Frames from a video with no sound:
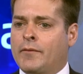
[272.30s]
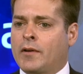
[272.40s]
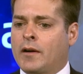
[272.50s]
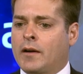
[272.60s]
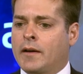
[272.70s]

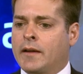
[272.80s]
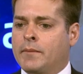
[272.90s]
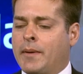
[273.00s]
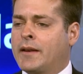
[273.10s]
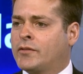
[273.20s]
a
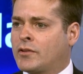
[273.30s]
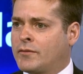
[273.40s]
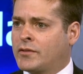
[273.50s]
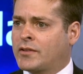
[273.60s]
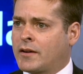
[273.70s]
beta
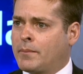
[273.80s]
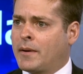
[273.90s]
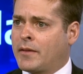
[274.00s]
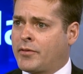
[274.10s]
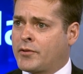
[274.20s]
service set up
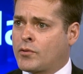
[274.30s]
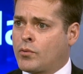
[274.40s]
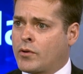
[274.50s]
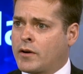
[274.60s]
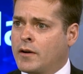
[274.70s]
by the third
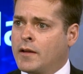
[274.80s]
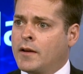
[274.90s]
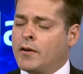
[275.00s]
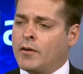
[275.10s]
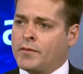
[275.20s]
quarter.
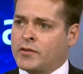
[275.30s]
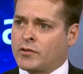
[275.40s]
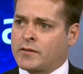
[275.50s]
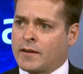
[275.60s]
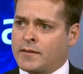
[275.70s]
Hopefully,
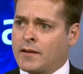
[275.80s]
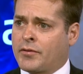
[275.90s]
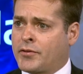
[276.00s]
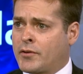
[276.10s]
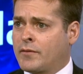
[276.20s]
start testing it
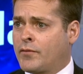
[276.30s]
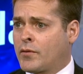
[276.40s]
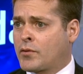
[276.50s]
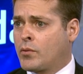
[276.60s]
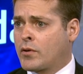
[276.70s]
third and
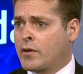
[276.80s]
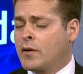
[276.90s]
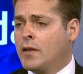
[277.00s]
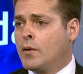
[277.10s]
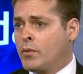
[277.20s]
fourth quarter
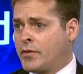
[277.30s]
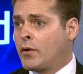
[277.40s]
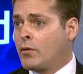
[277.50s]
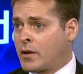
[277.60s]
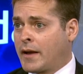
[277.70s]
with
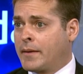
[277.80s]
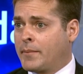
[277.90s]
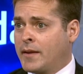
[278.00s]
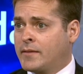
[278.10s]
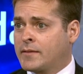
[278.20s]
our own client
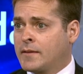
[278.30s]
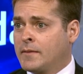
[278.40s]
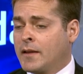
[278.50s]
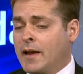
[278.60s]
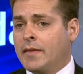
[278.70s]
base,
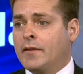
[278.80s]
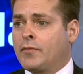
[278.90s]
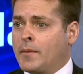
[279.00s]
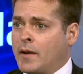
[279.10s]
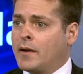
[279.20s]
and then
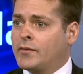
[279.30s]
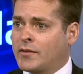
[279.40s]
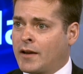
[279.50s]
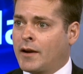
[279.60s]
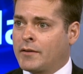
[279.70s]
from then on,
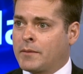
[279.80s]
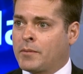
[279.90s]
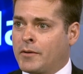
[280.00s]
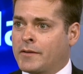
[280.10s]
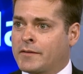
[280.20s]
see how it
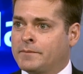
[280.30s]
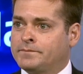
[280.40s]
deploys.